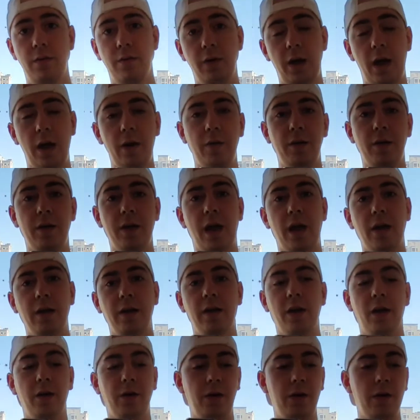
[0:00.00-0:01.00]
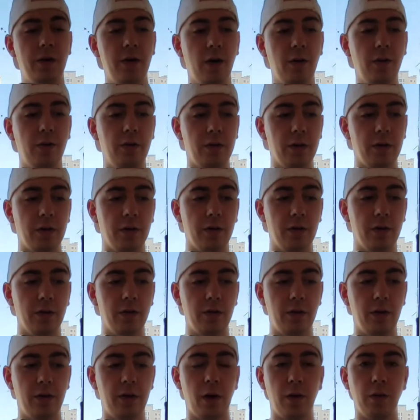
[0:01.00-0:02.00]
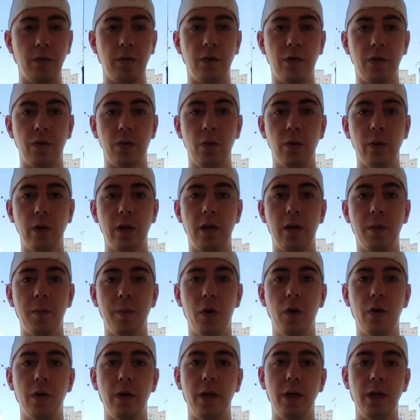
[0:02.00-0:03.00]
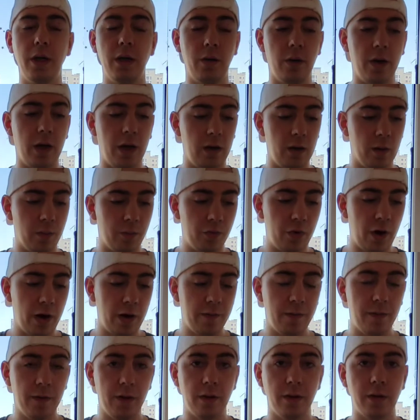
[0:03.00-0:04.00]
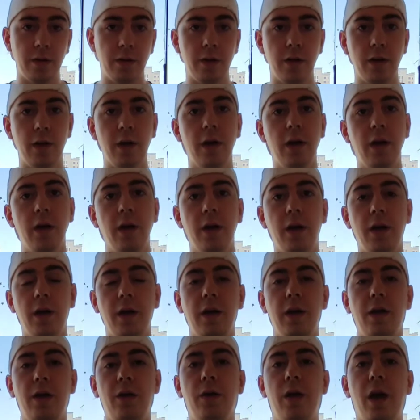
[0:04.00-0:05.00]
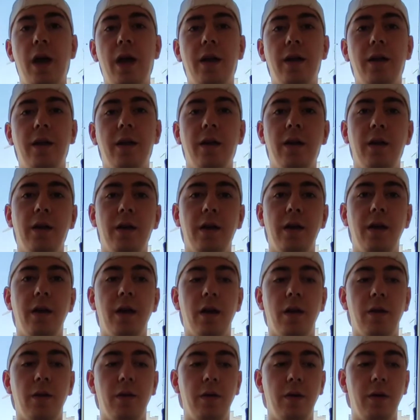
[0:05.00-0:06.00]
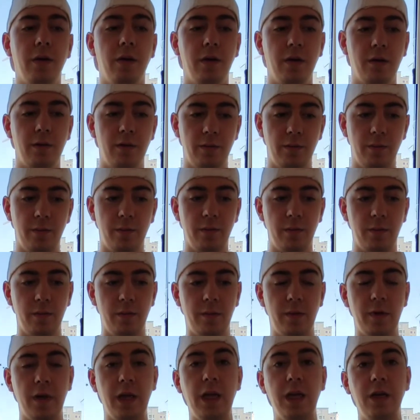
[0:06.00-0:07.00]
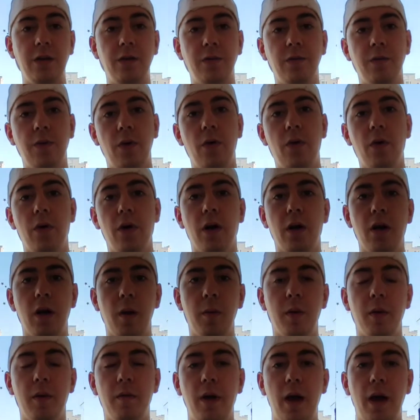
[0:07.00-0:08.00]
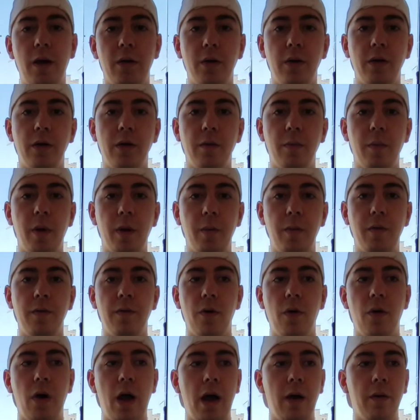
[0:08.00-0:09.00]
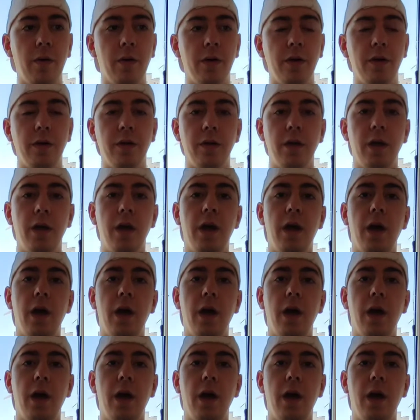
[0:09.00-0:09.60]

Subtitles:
how is that? You go to school in the morning, you get your breakfast, you then, teach for a couple of hours, maybe 4 hours,